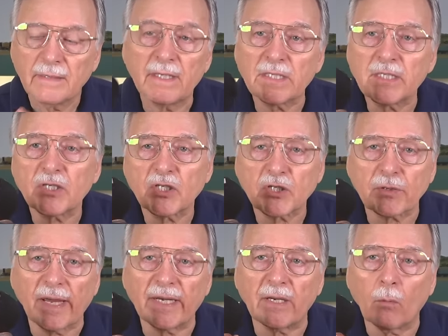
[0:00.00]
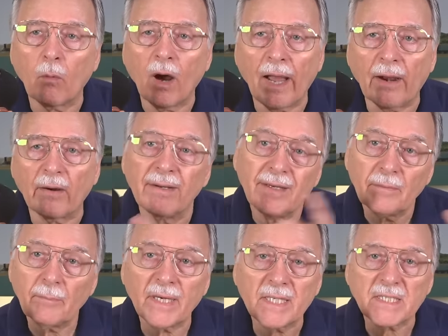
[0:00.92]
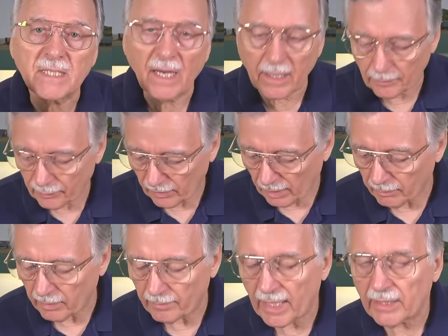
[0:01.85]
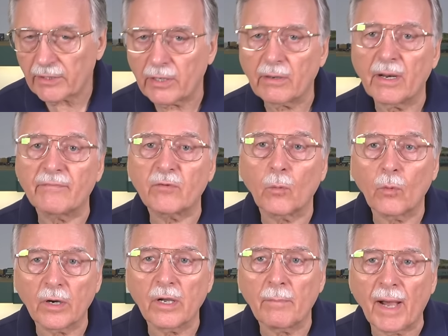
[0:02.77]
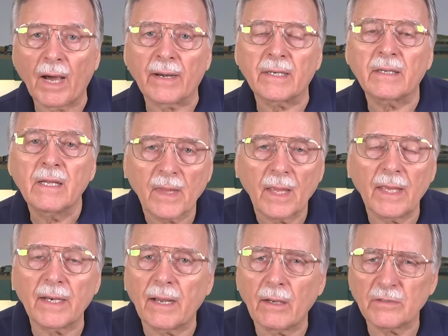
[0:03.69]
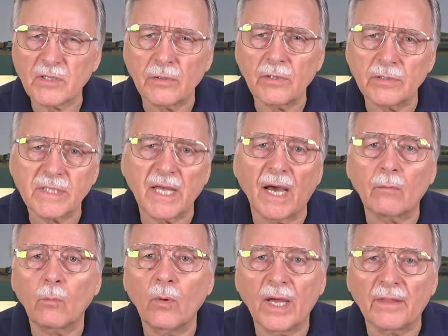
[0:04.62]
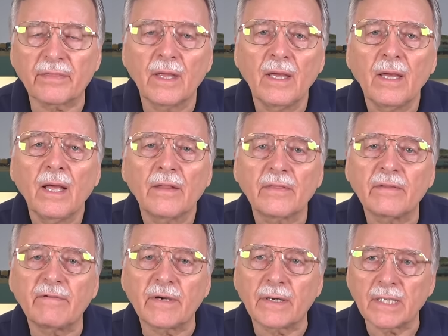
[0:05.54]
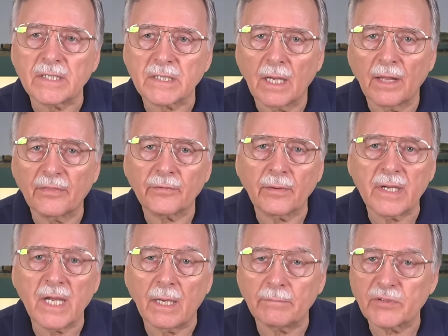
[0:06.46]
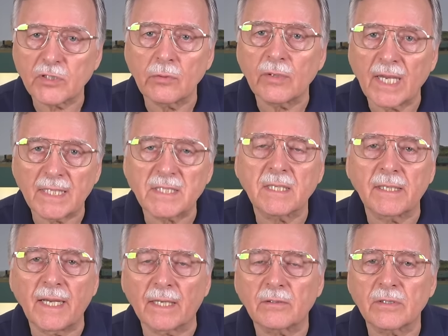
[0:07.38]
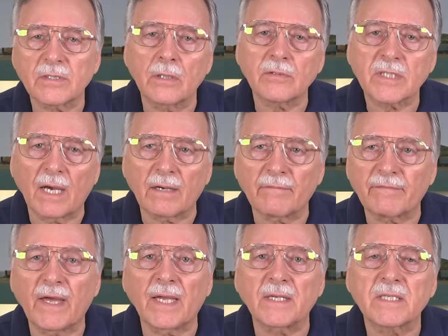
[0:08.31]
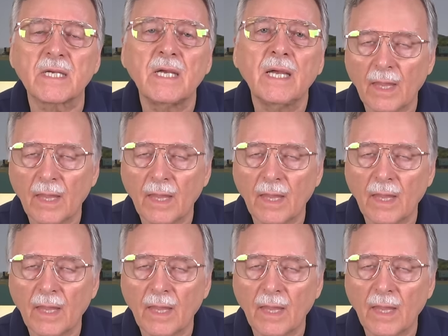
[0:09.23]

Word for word: this is stranded wire, but it's not a problem and you don't have to worry about it. And I also use that with the various uh, 3M suitcase connectors, those kind of things.